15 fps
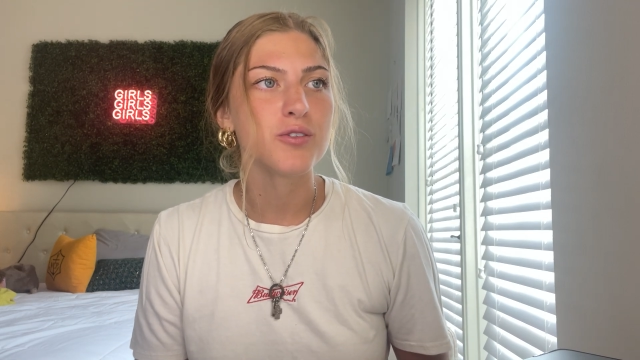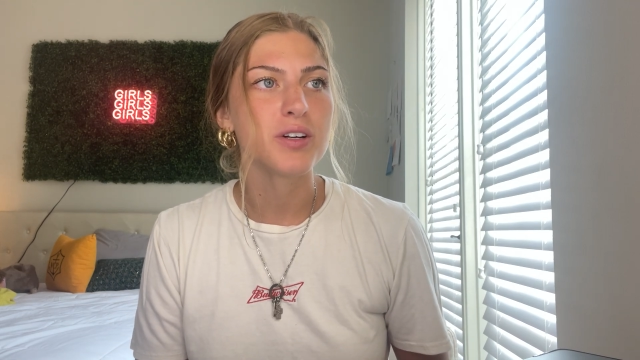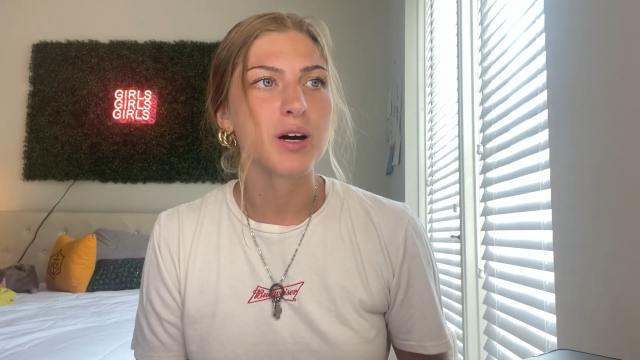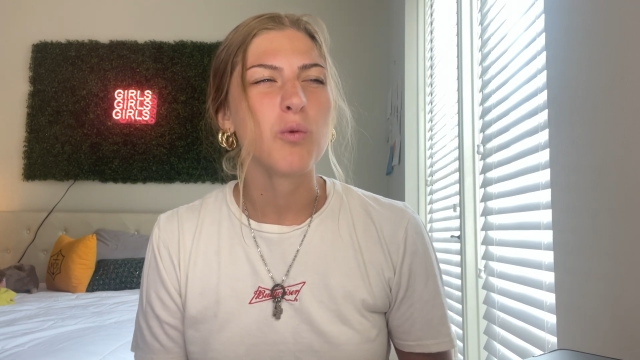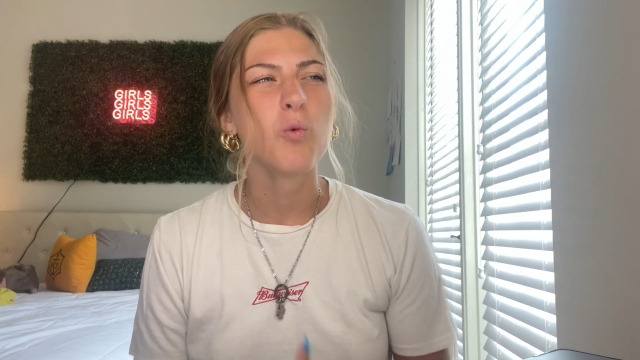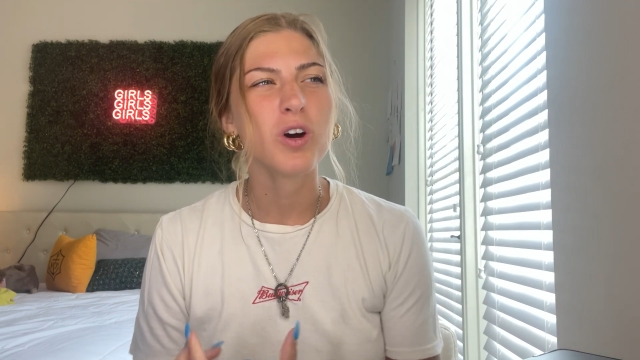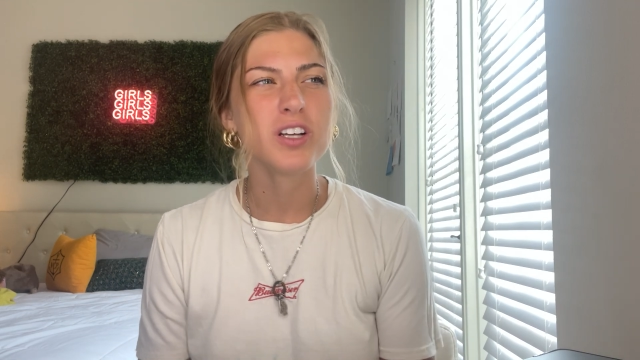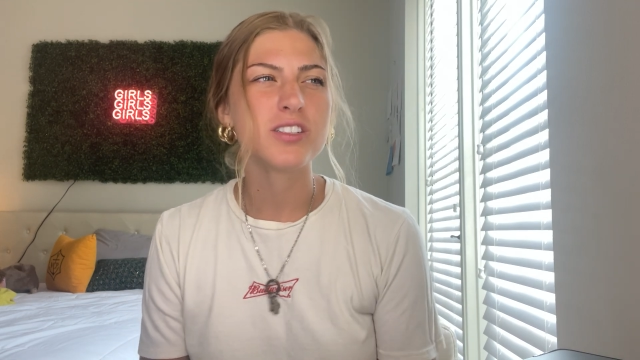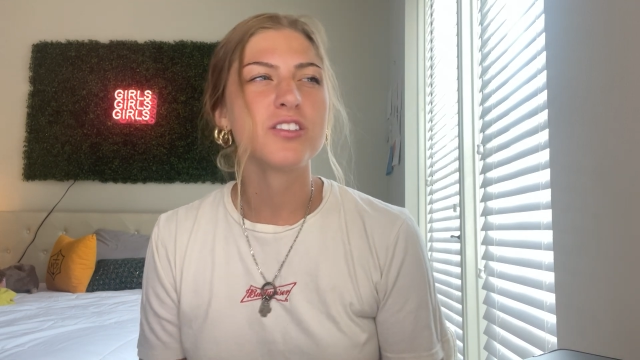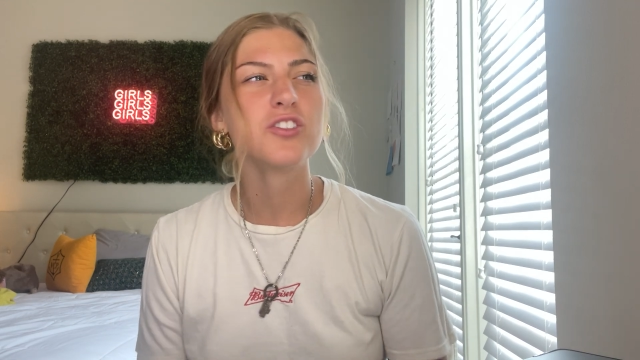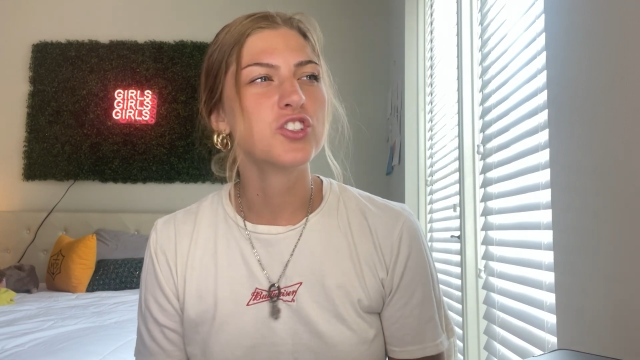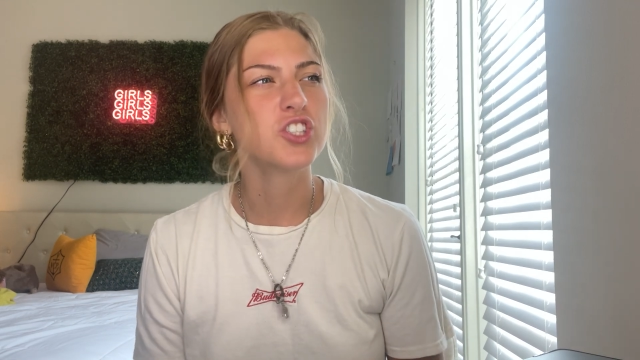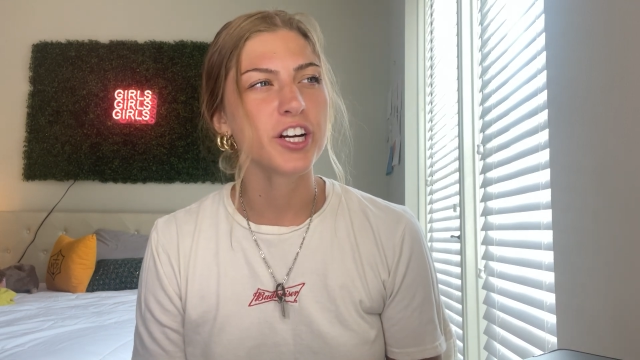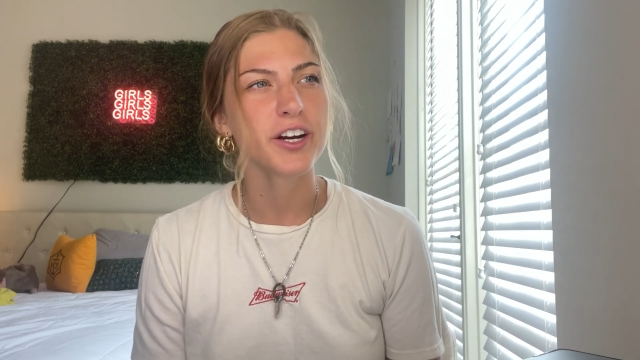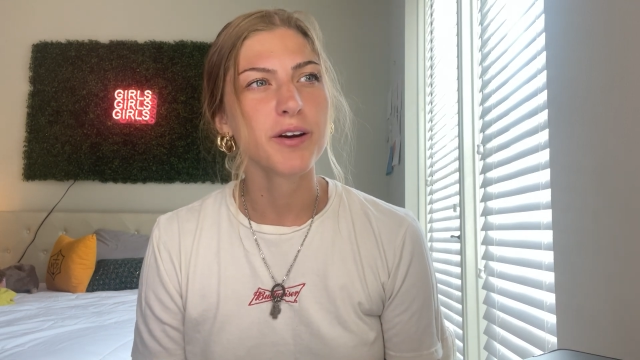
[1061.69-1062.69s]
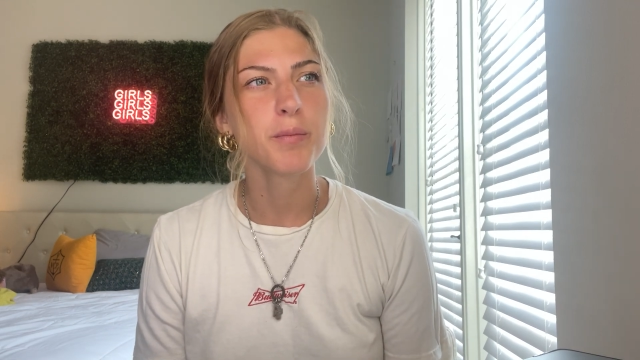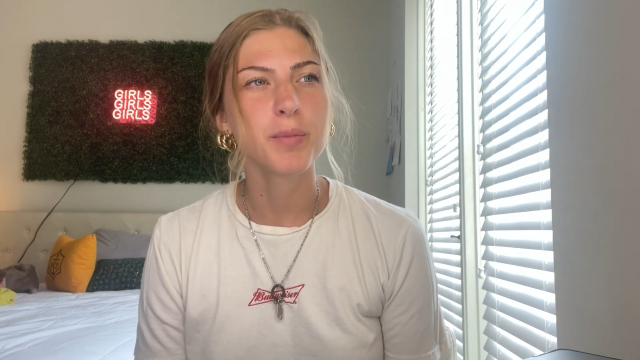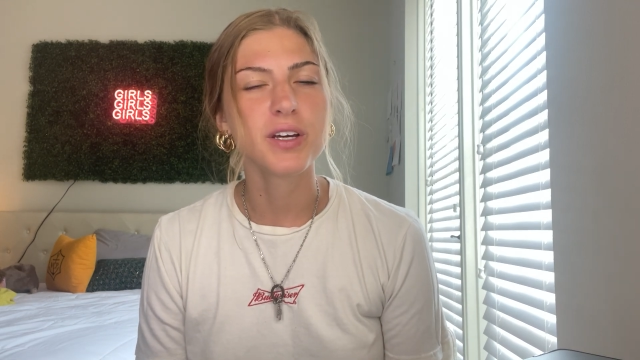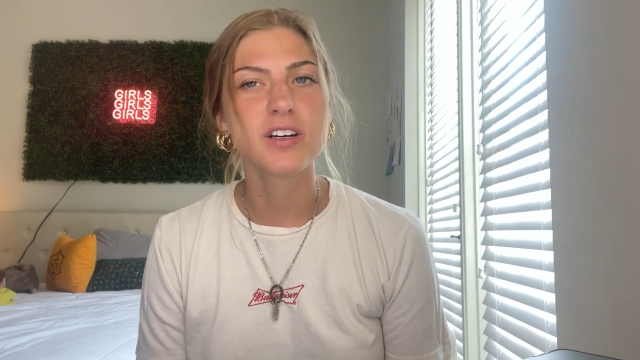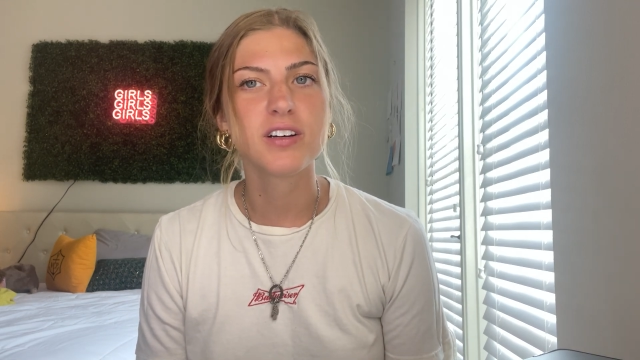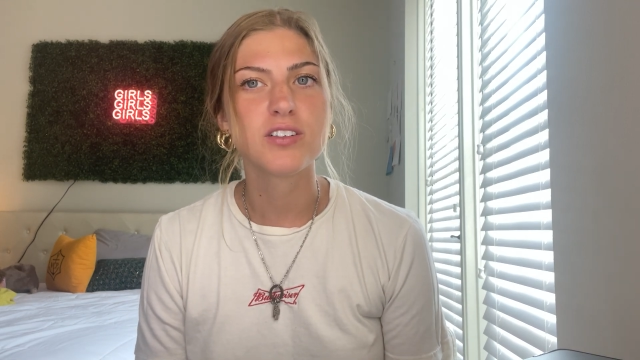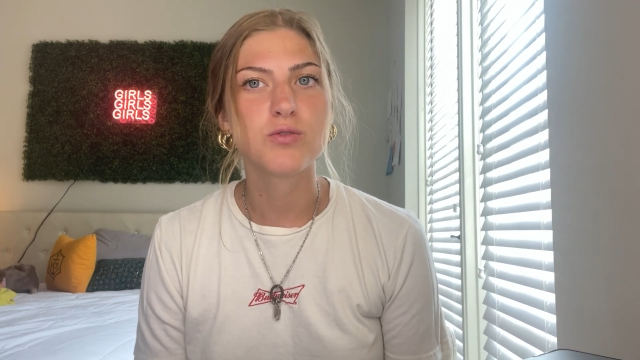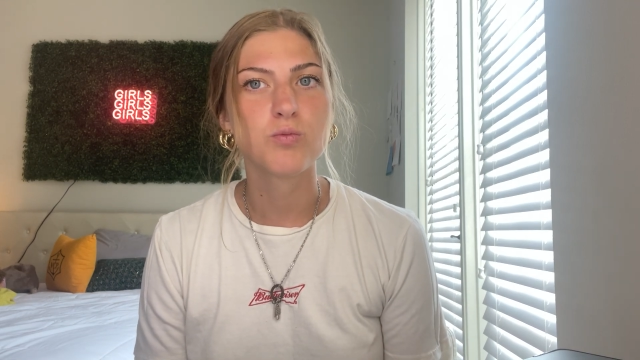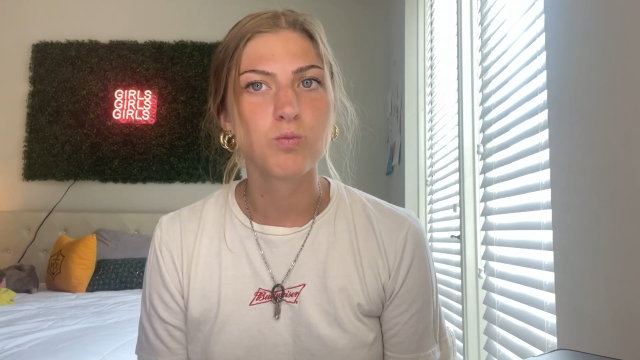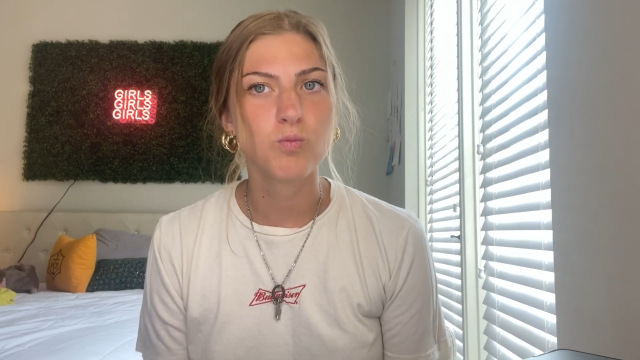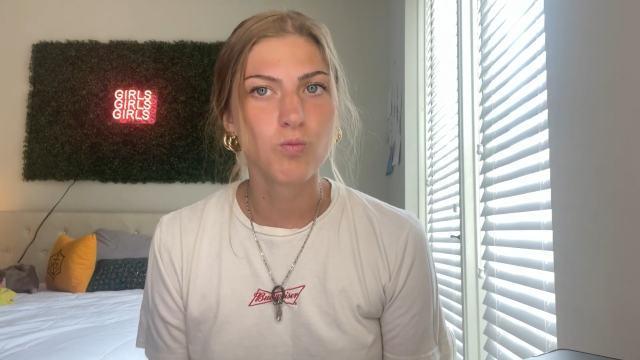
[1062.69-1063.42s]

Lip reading: and I wanted to share it because,